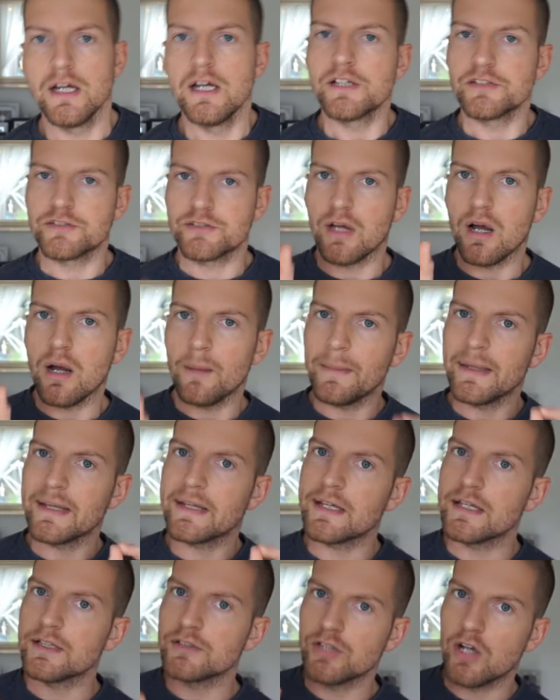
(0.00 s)
start
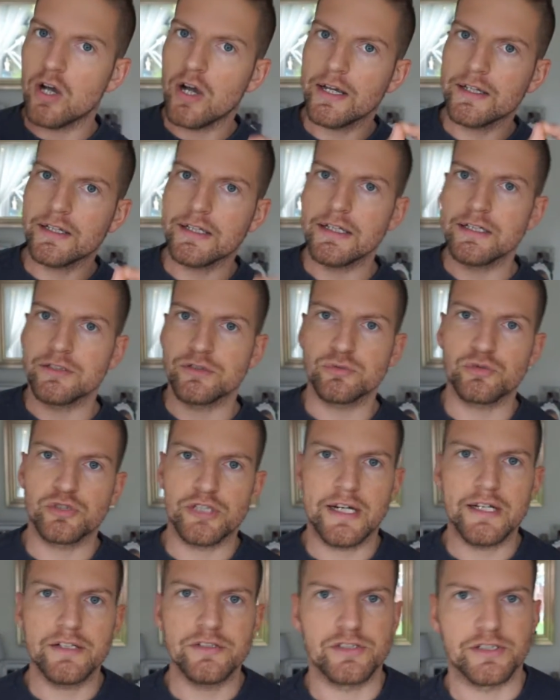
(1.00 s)
making tiny little
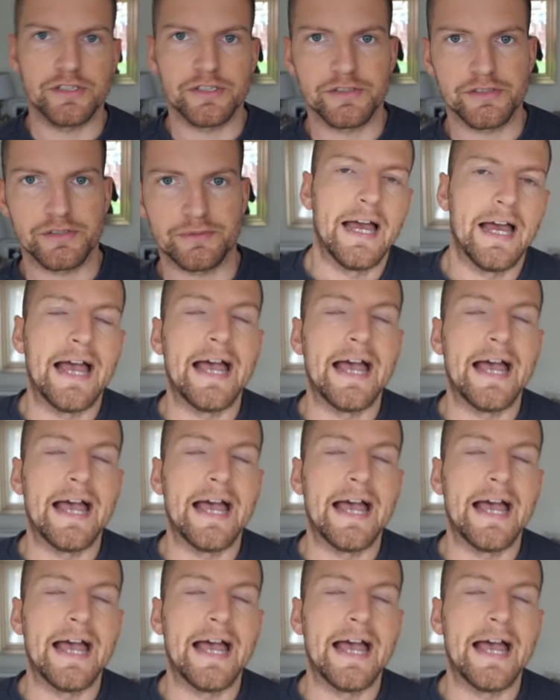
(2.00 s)
changes.